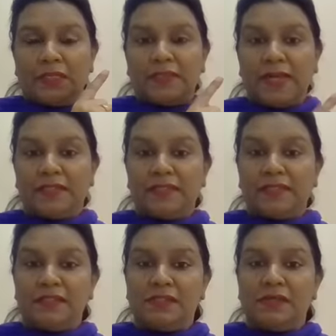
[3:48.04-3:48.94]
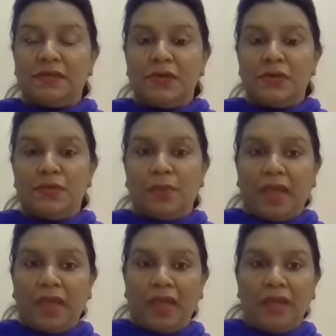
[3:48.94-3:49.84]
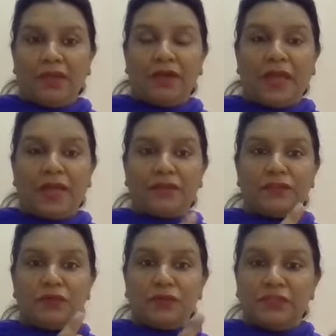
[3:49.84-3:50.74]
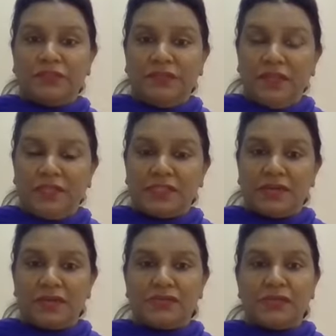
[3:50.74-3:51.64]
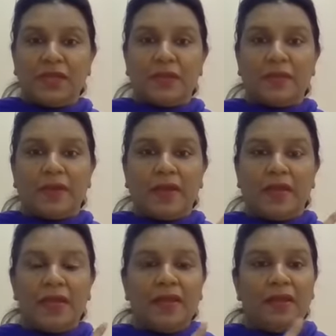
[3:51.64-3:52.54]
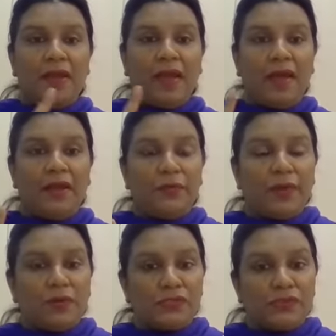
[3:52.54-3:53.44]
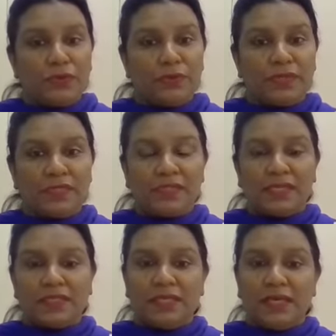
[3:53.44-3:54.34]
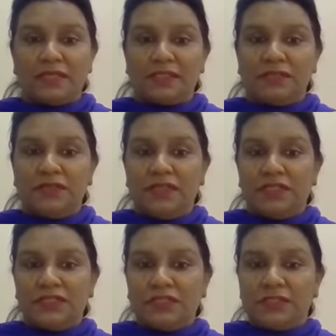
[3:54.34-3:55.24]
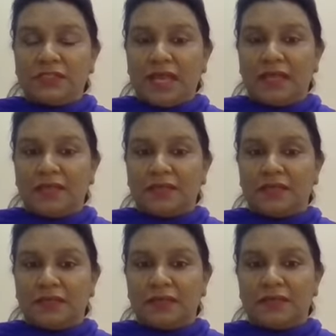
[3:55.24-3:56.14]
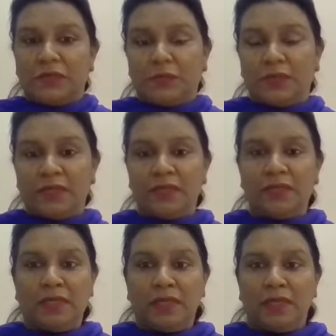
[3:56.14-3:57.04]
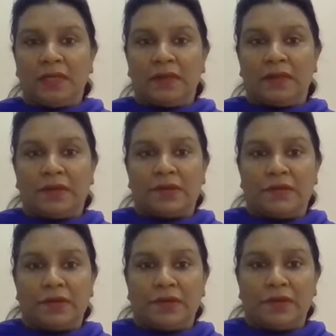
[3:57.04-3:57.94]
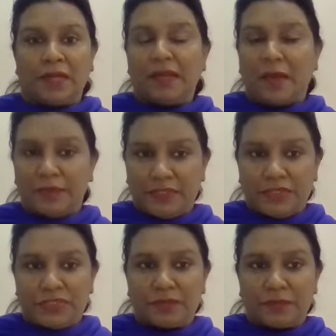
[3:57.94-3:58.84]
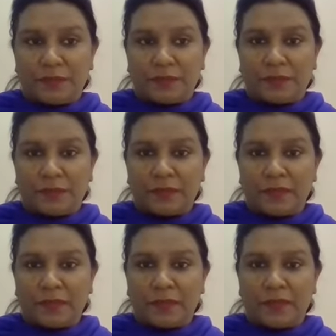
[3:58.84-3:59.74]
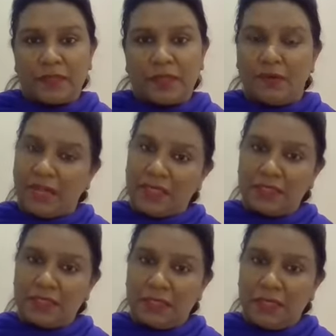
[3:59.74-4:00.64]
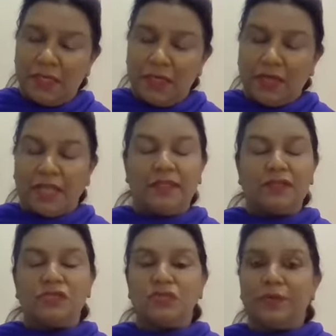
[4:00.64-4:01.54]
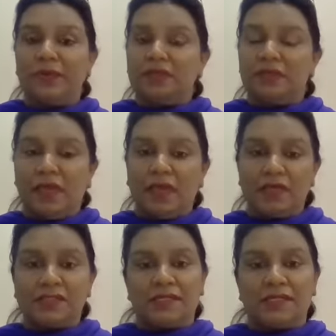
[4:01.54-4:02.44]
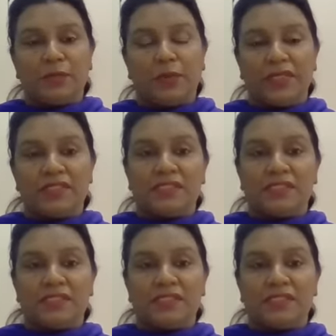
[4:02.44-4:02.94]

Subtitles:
that is where, like, of course, the fields are also nearby. And we also notice that, yes, the villages and the human inhabitation, right? And there are so many things that the poet